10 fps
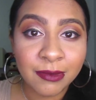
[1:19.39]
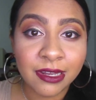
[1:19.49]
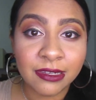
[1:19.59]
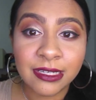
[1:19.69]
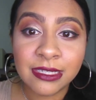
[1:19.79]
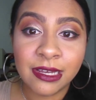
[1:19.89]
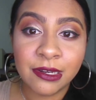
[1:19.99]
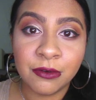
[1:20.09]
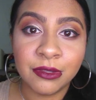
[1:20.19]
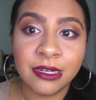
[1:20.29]
at least I
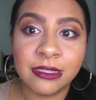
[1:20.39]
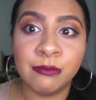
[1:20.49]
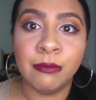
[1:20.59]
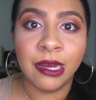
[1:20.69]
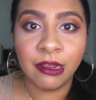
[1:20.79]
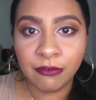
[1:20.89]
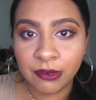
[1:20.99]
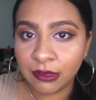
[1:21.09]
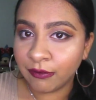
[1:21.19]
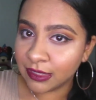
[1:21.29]
know that it's my
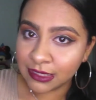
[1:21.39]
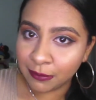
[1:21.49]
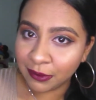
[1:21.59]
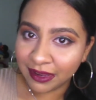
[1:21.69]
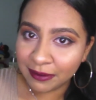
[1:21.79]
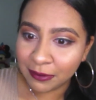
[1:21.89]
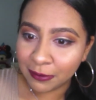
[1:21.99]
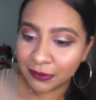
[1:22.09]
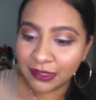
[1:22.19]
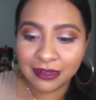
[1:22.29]
fault if it doesn't apply
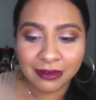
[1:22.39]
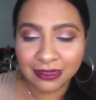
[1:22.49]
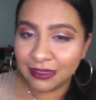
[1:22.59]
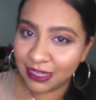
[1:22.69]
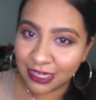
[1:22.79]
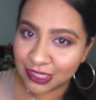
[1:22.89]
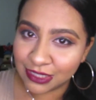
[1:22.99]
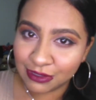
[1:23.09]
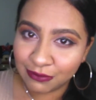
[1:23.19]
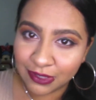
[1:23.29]
properly, not the
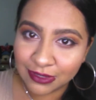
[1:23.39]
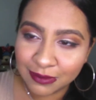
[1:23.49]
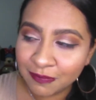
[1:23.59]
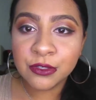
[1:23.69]
lashes' fault.